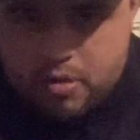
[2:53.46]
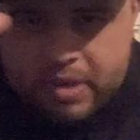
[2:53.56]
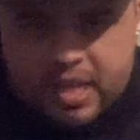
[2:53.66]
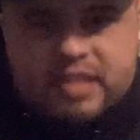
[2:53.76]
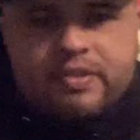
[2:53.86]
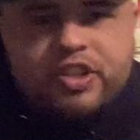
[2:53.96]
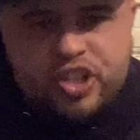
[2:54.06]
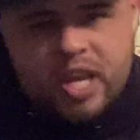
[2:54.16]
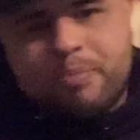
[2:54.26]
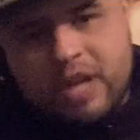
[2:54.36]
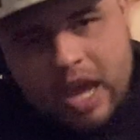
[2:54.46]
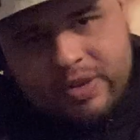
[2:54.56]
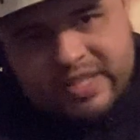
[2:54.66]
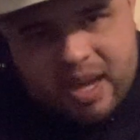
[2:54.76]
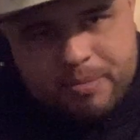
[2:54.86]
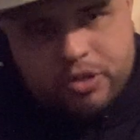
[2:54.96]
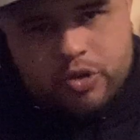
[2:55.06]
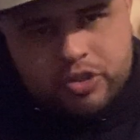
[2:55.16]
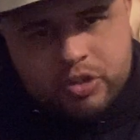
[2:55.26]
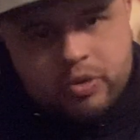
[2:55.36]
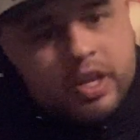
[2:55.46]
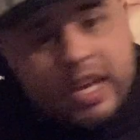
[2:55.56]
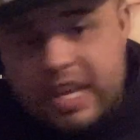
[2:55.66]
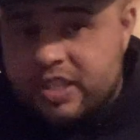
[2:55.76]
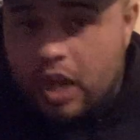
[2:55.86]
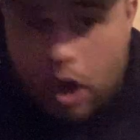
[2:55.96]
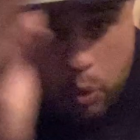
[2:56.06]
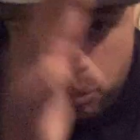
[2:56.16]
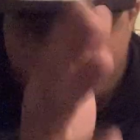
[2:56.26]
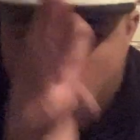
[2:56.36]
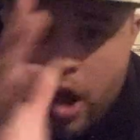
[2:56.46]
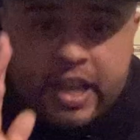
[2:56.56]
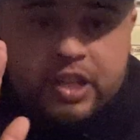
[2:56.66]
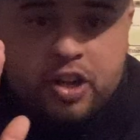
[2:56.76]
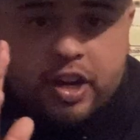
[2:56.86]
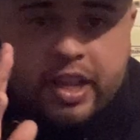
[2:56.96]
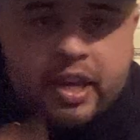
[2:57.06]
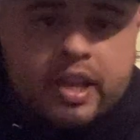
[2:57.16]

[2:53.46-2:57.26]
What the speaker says: because of his shape and how he's coming towards you, he's a walking target,